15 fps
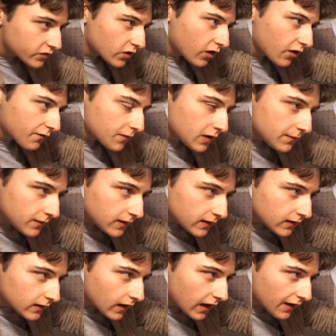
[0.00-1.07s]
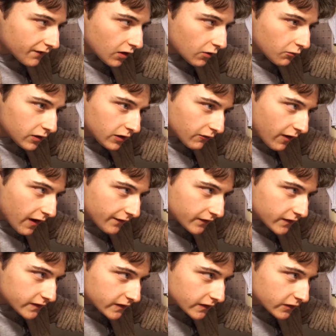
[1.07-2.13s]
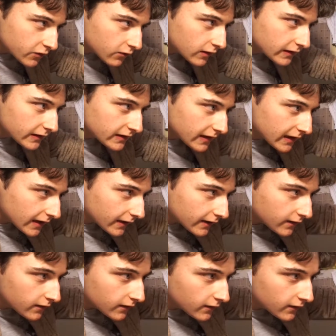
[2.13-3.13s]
sort of maybe having a wee reference to Toa Likan,